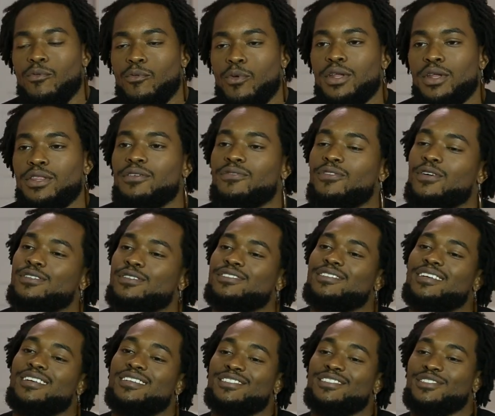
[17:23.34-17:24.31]
One of the
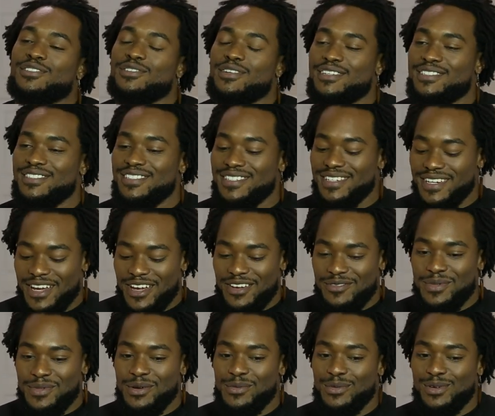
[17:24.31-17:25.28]
first things Tracey
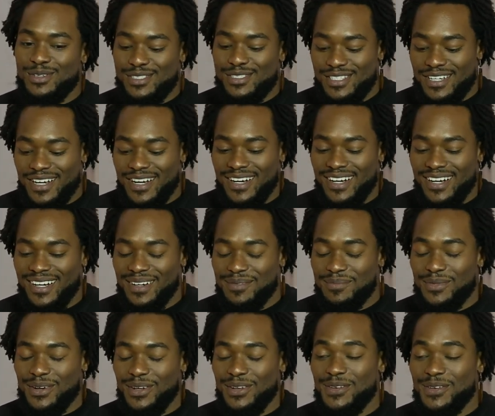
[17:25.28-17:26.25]
gave me was
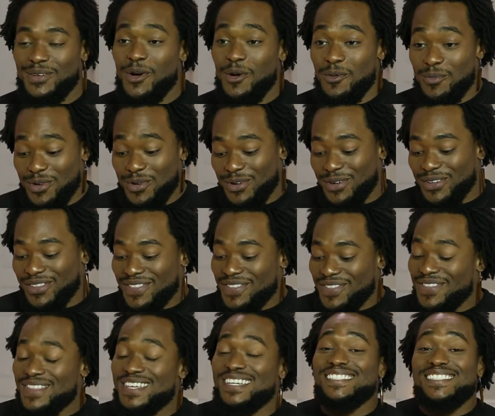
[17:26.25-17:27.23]
a notebook,
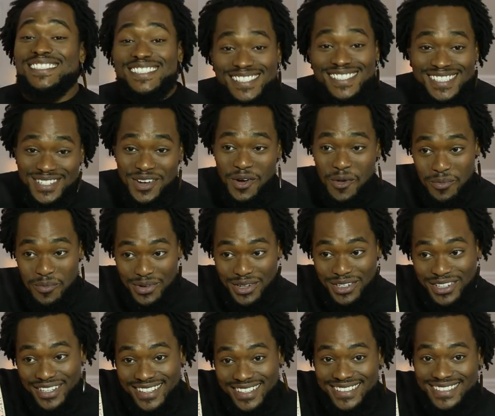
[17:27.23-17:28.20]
this
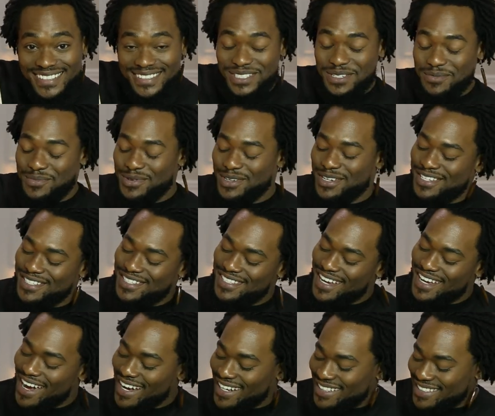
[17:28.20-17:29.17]
notebook to be
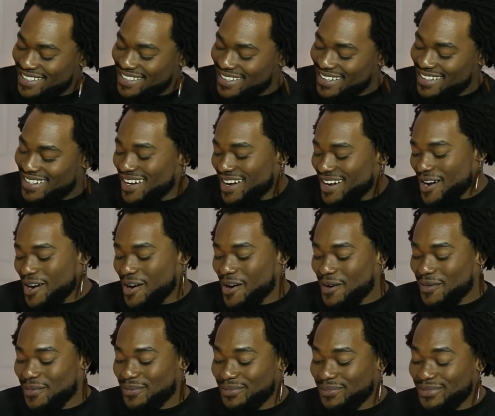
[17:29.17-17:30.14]
exact.
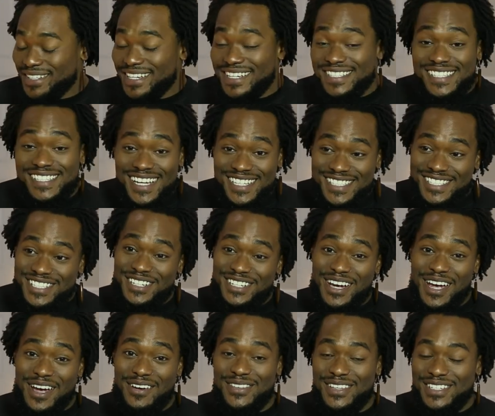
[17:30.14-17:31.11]
Yes, I
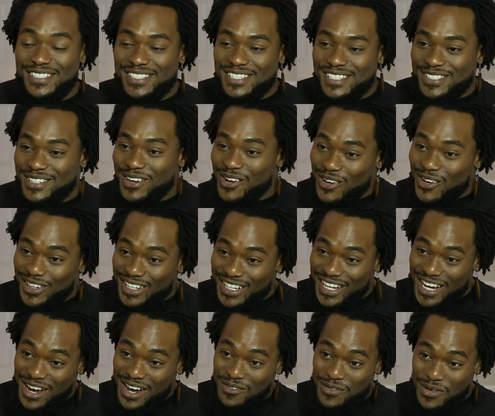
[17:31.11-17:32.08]
still have this, it's going
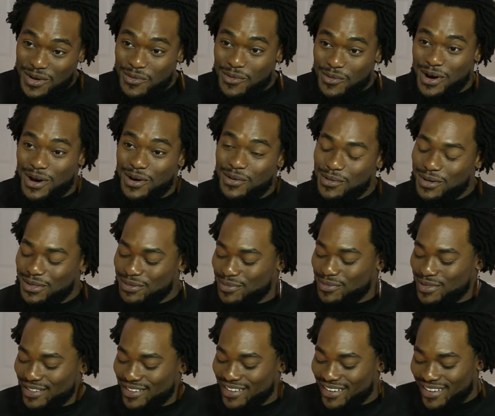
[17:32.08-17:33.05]
everywhere with
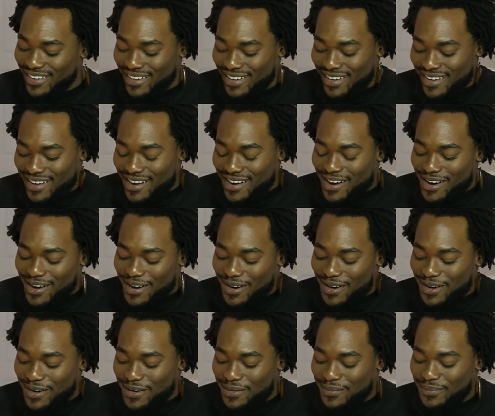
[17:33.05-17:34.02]
me.
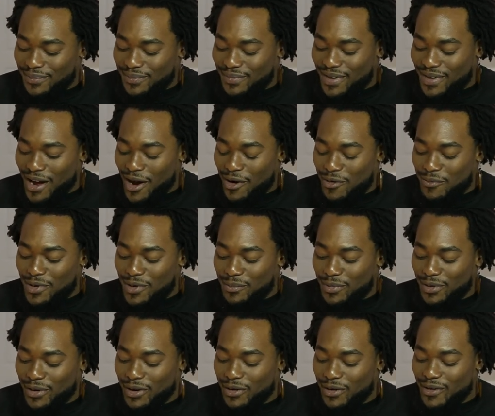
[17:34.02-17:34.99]
I
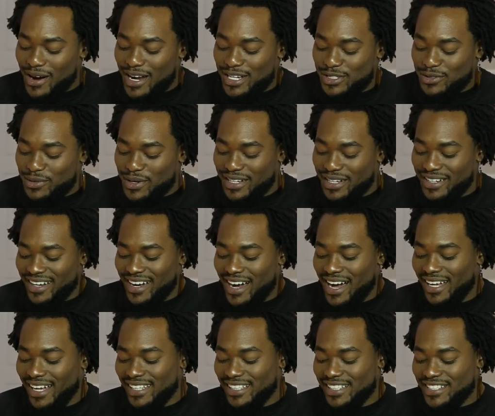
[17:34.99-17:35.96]
remember graduating
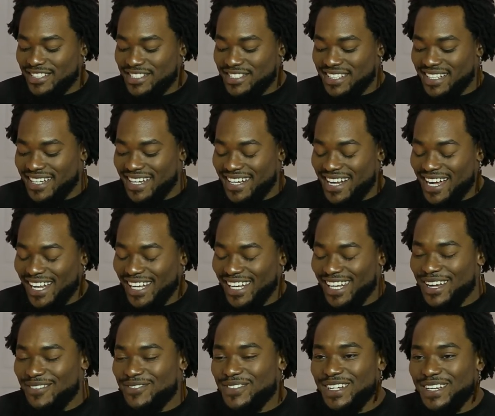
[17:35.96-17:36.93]
college and I
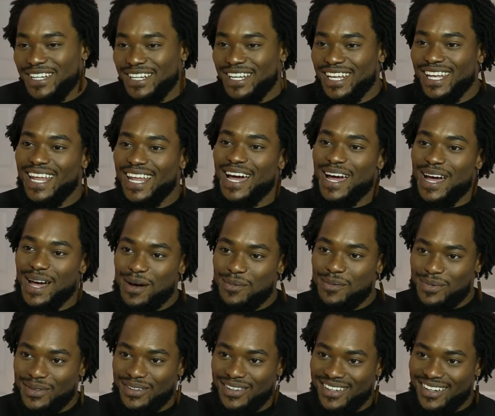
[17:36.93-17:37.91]
left it in a lab